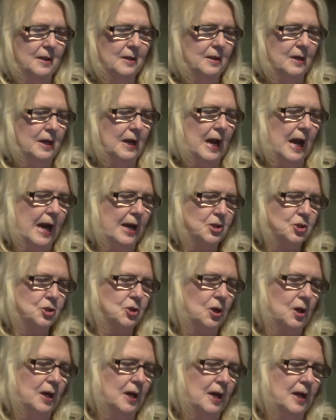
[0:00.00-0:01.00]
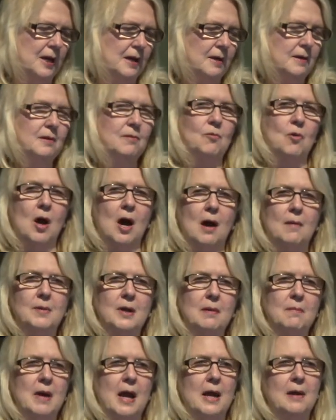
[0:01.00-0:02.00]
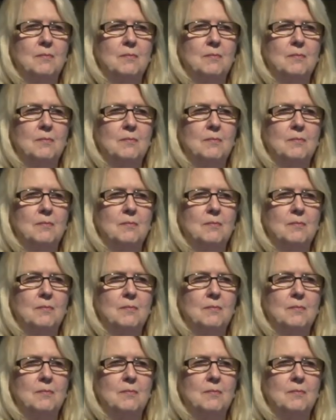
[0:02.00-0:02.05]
that actually Romney